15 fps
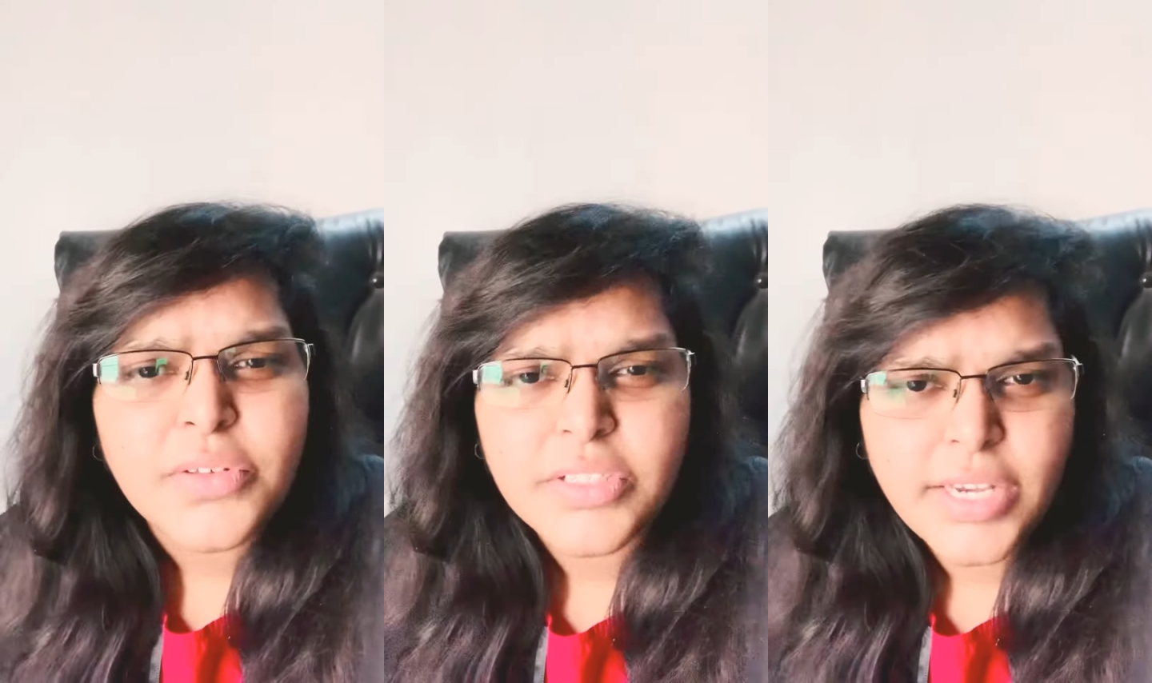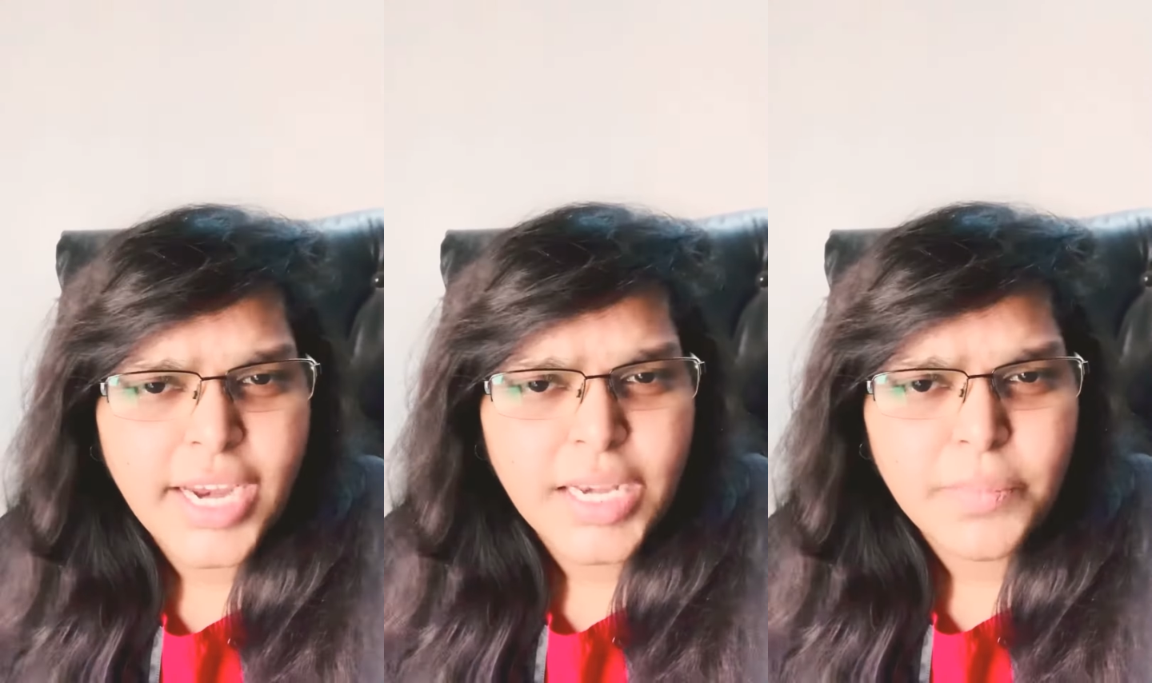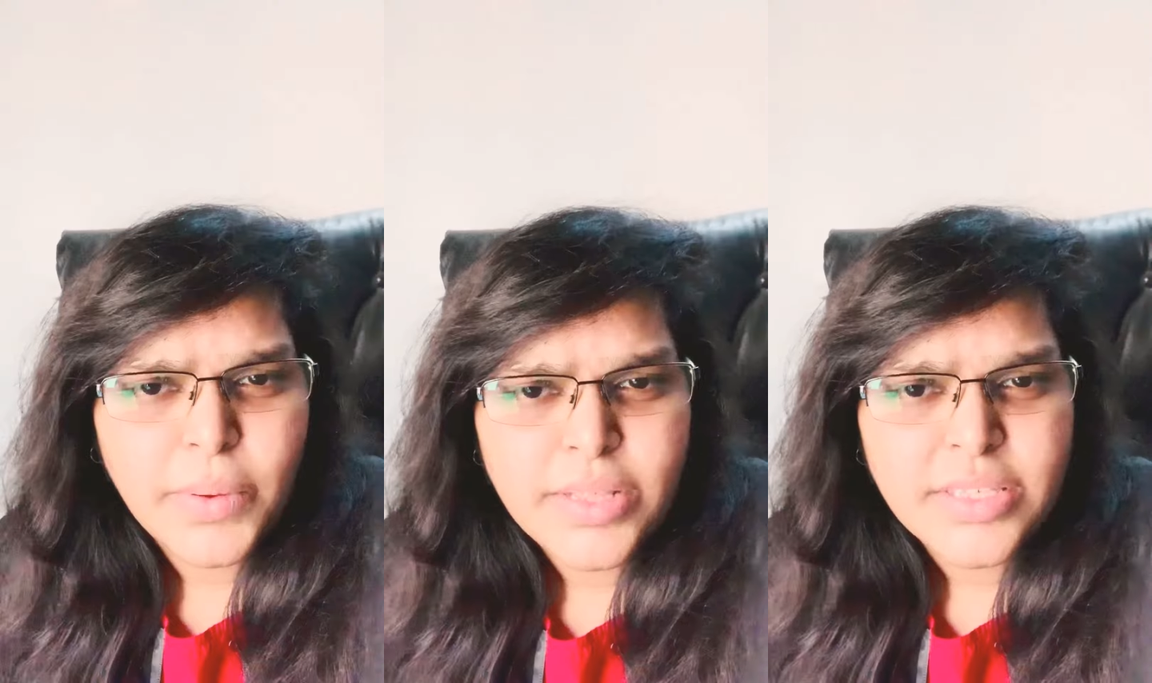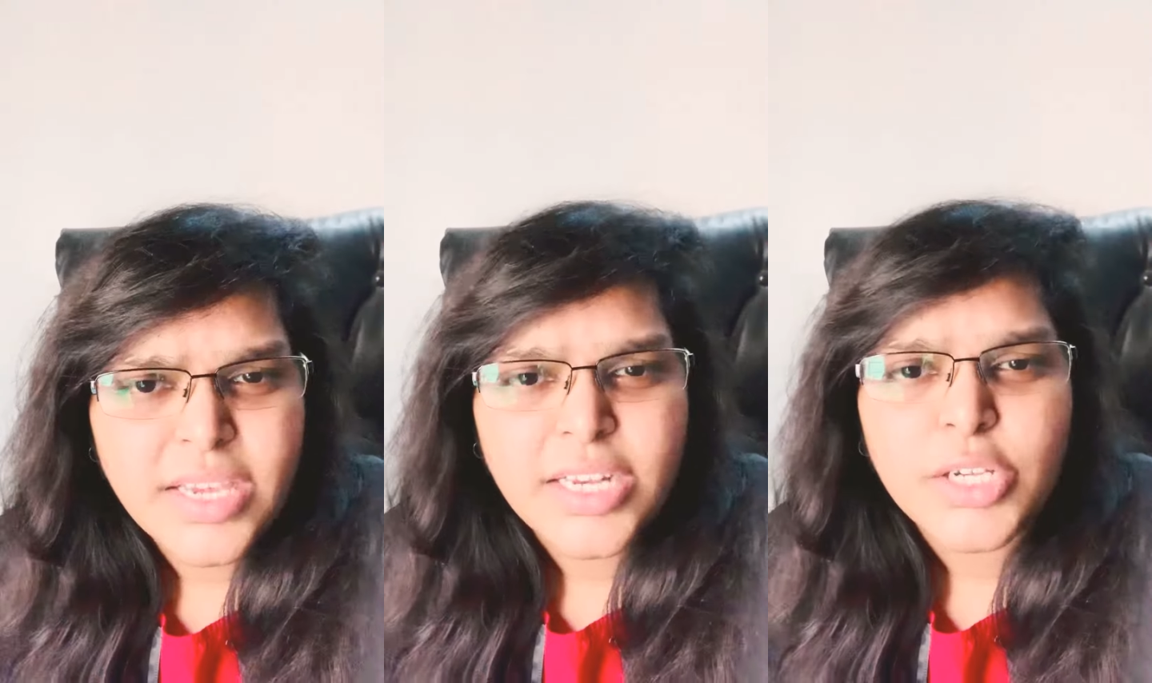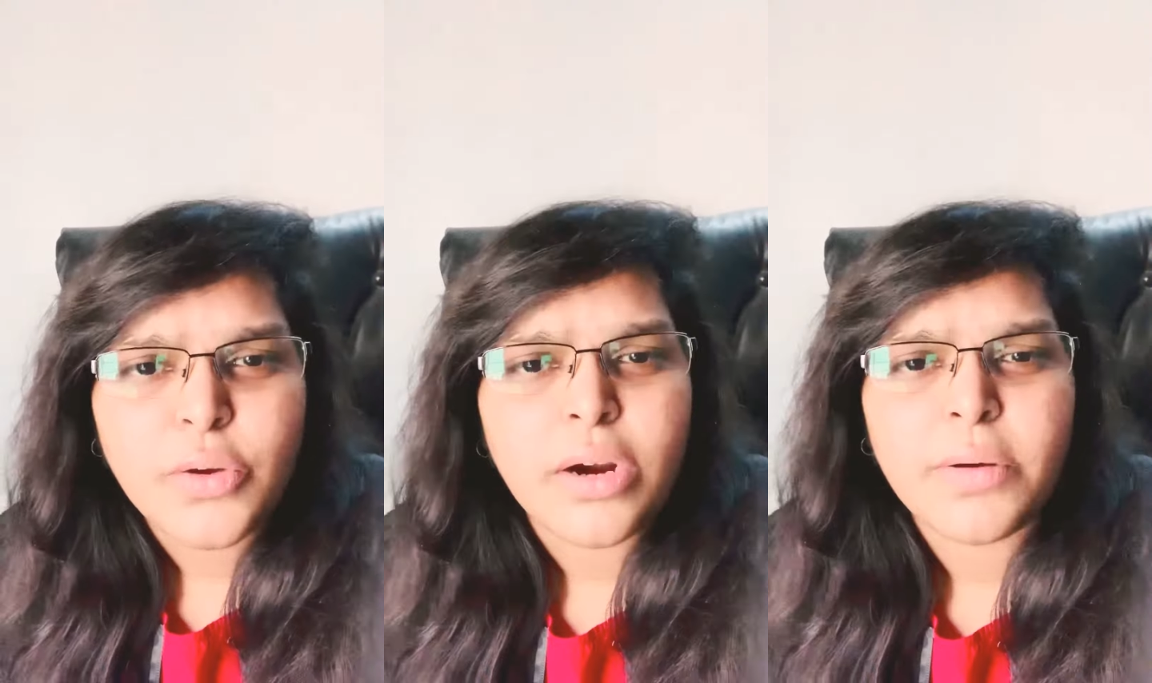statements
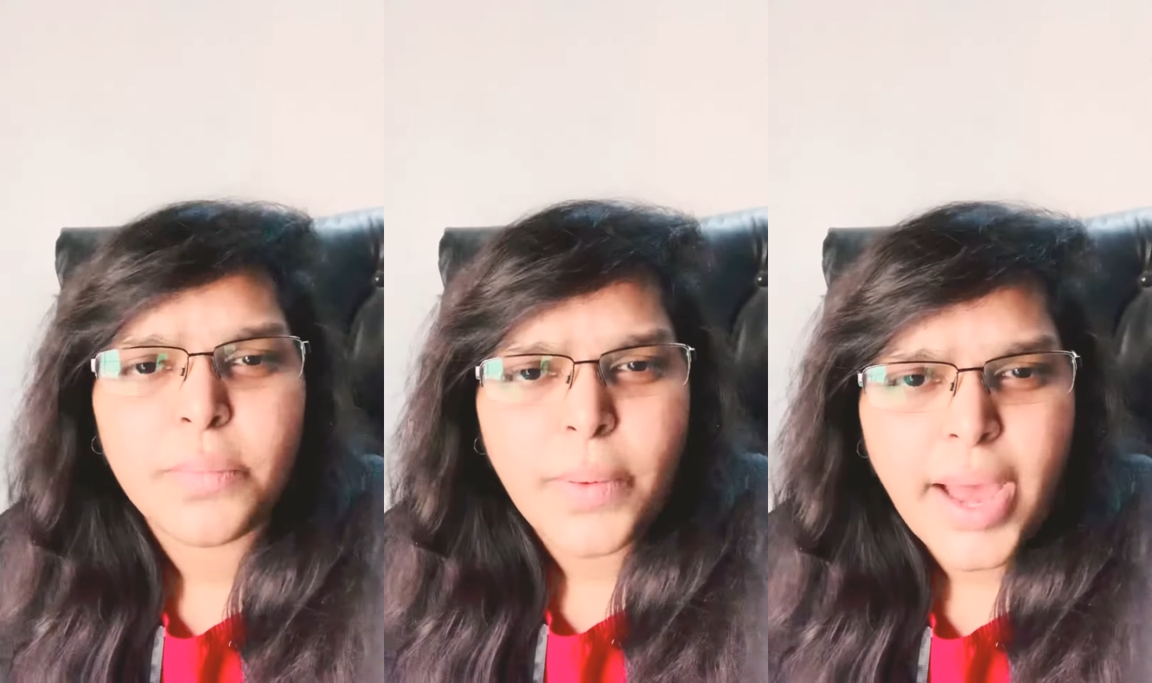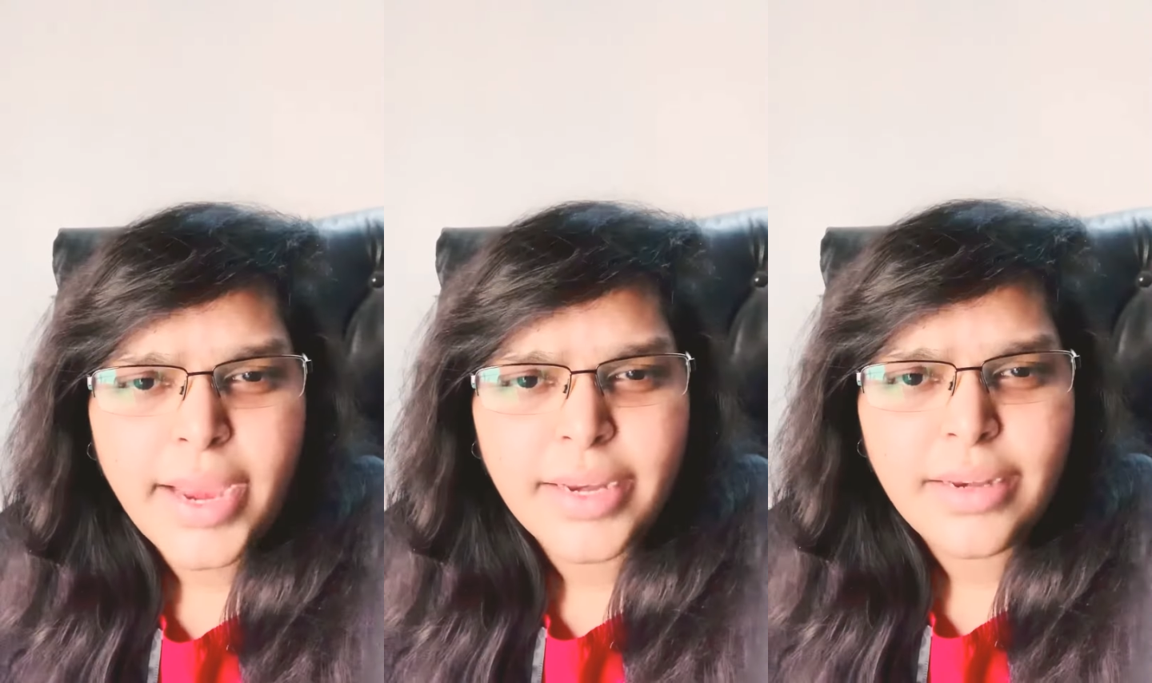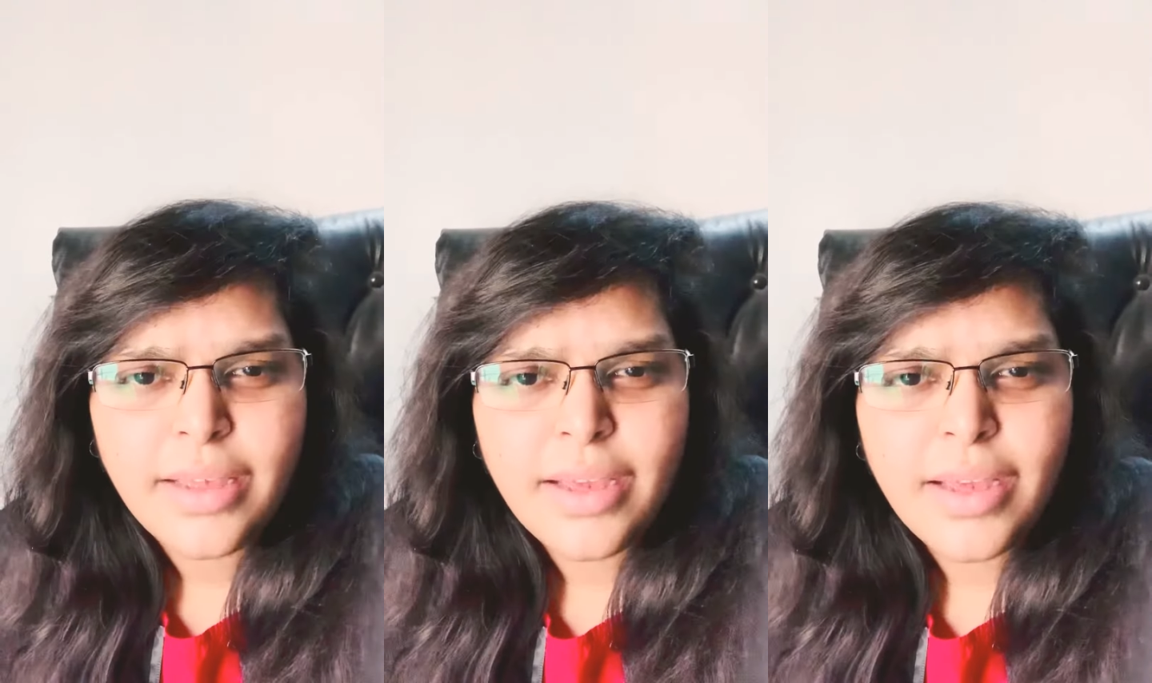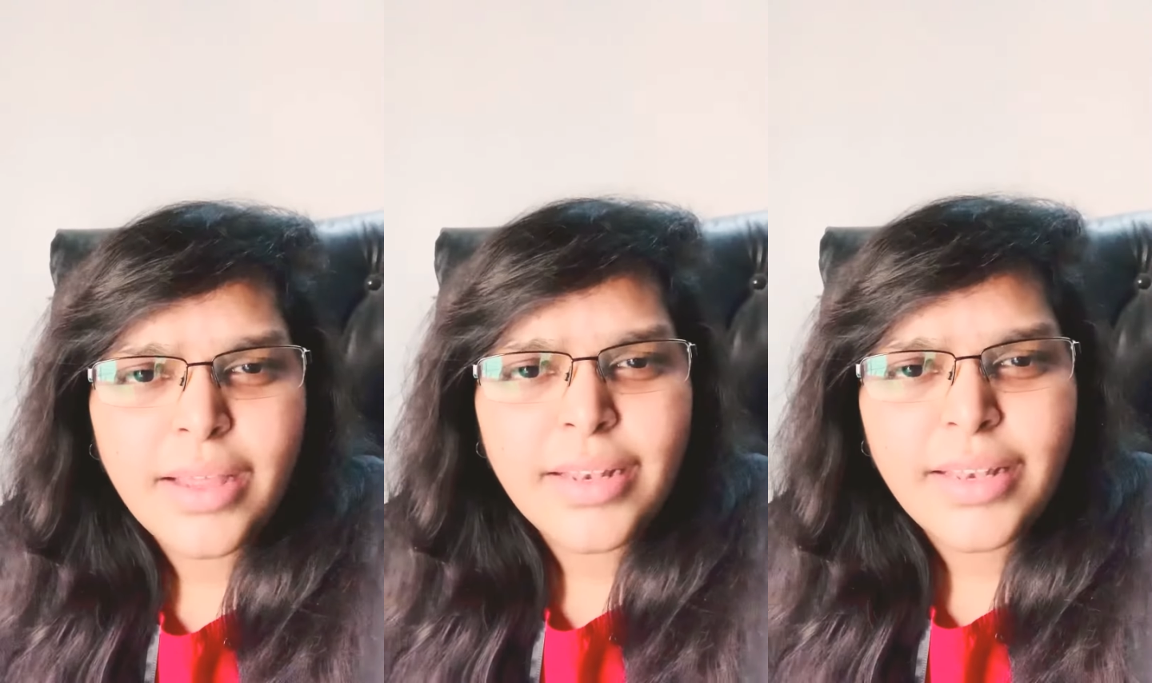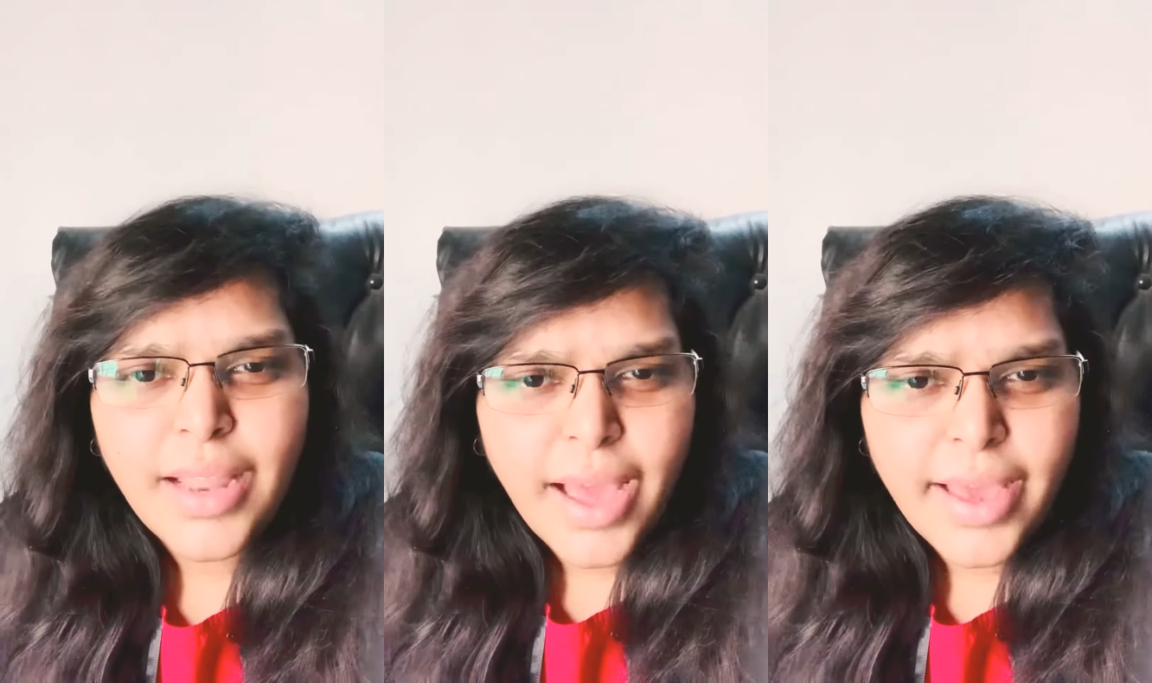into our mind
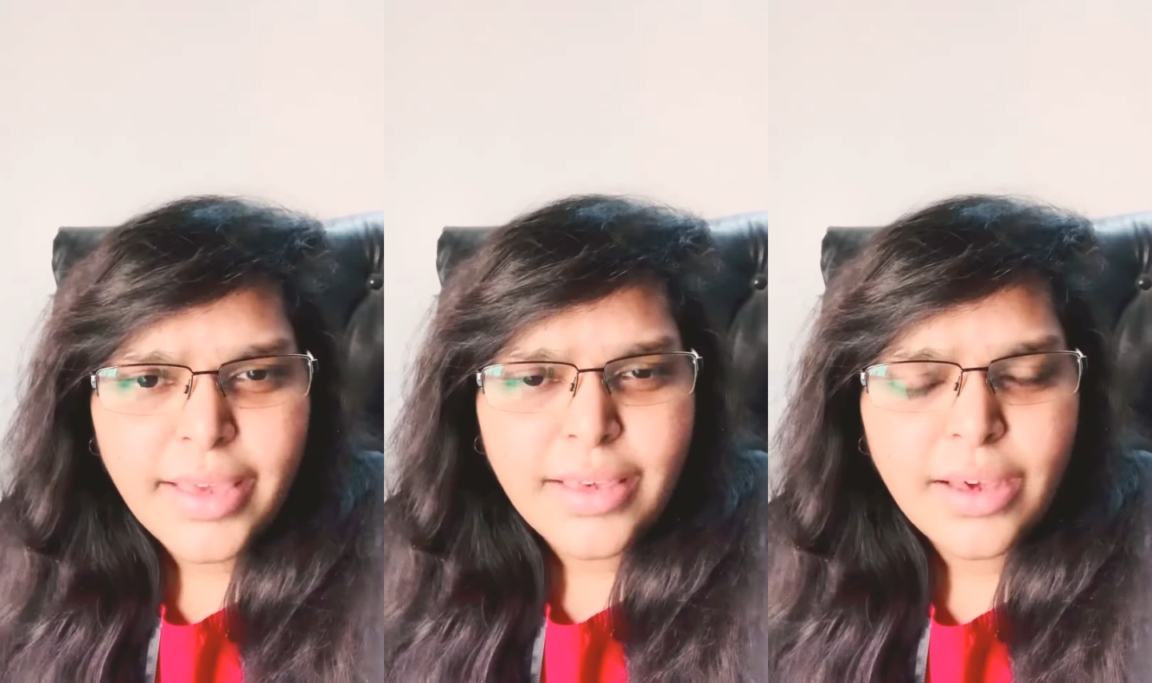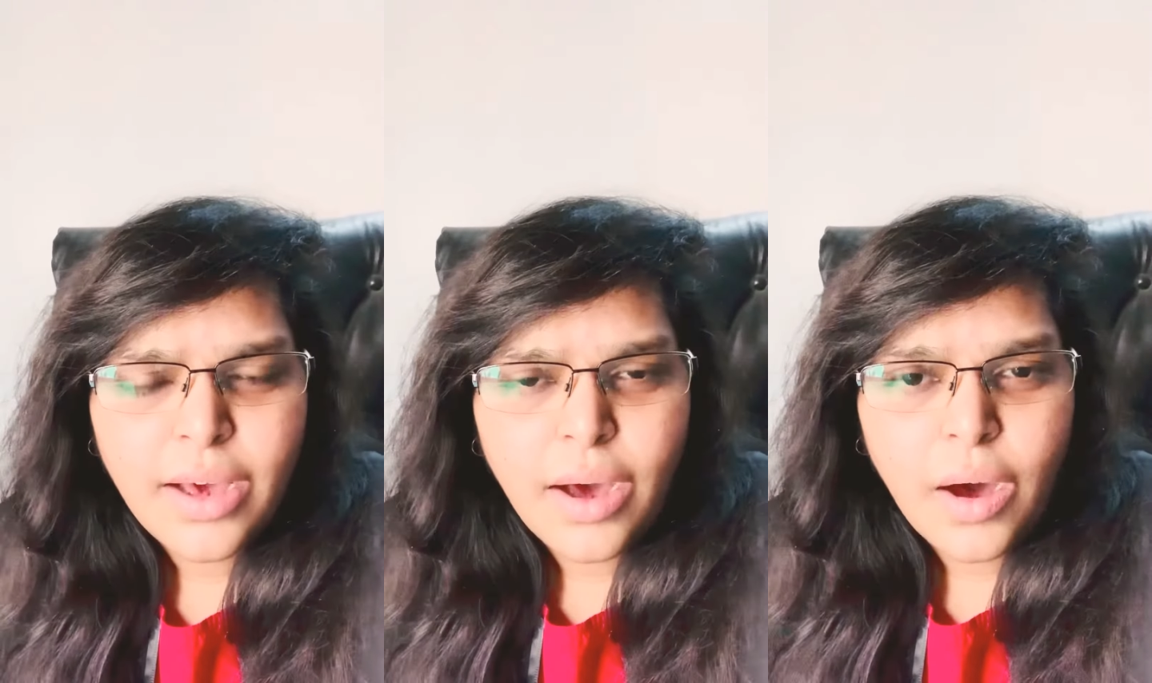like,